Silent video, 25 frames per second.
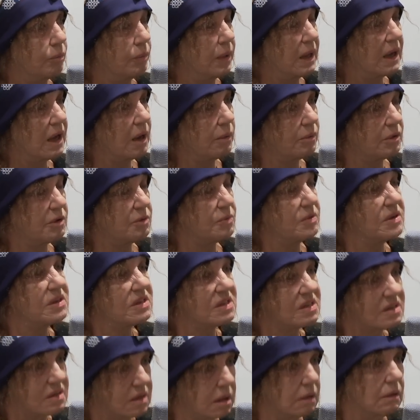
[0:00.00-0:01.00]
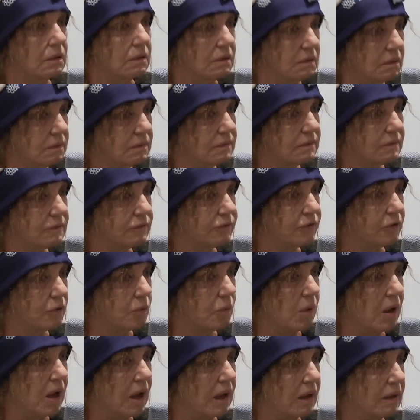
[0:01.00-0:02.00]
being able to be still for a
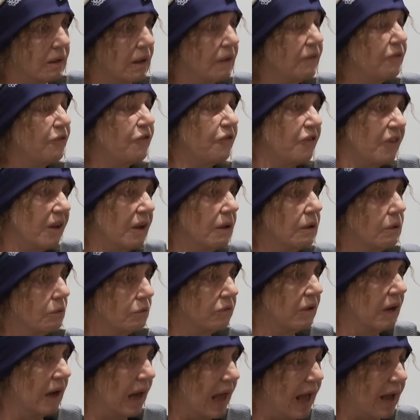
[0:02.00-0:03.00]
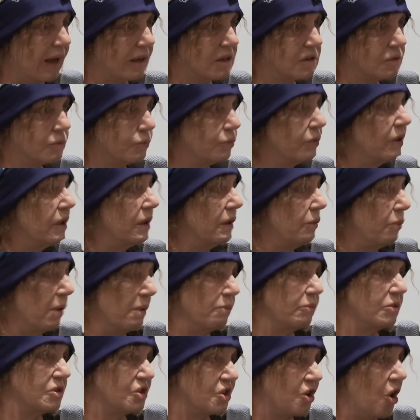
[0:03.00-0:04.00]
while and feel relaxed. Really,
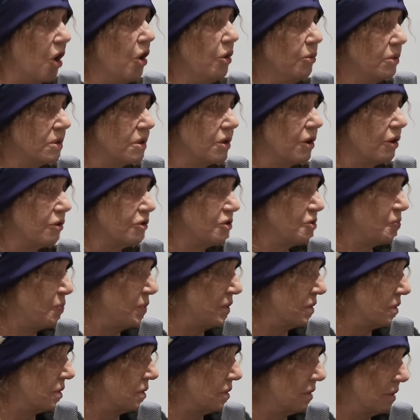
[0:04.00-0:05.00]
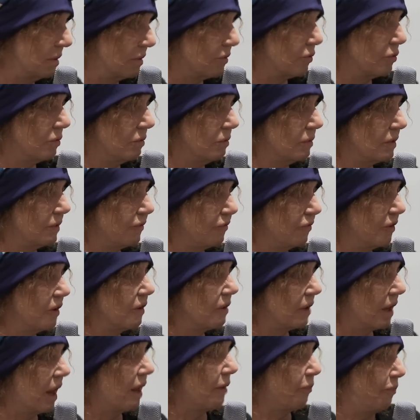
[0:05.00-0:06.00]
one was comatose, but, you know, it
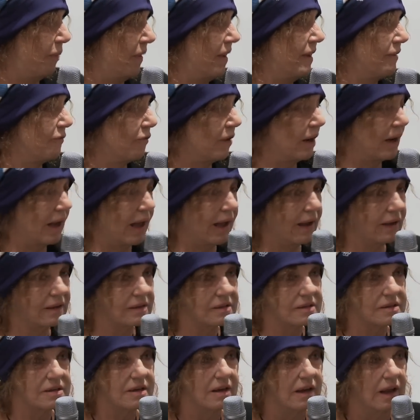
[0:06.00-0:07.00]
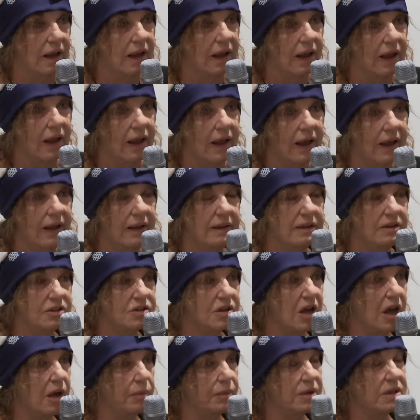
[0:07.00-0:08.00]
felt like being relaxed at the
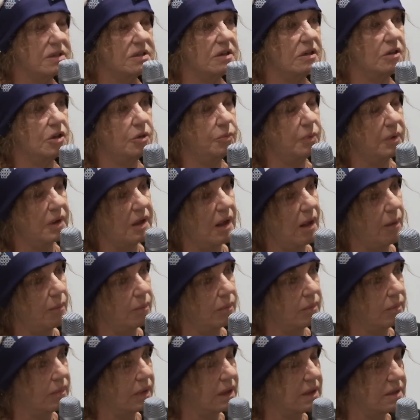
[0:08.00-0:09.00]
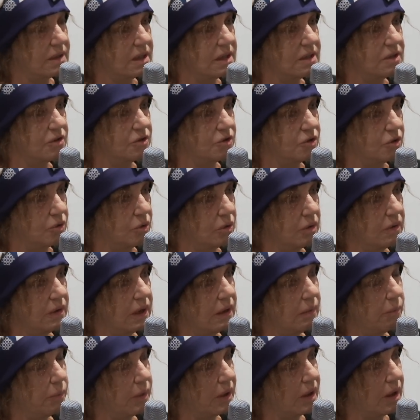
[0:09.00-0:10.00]
time until you become addicted to it, and
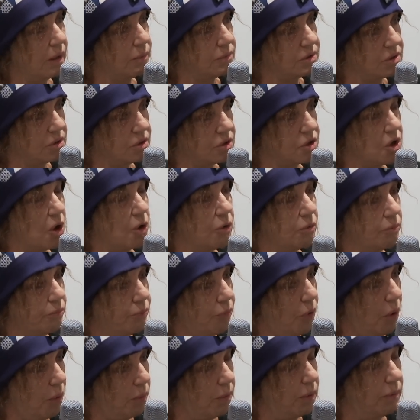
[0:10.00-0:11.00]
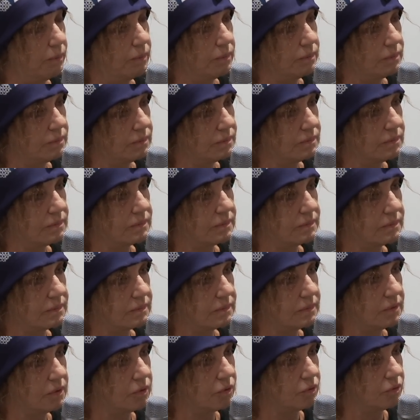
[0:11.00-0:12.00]
then it becomes its own problem.
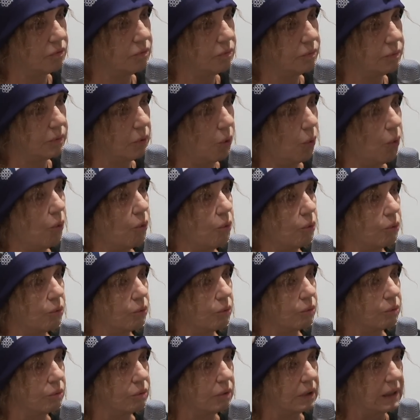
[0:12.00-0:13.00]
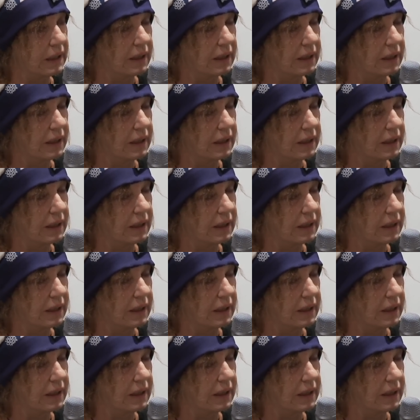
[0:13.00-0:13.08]
You know, all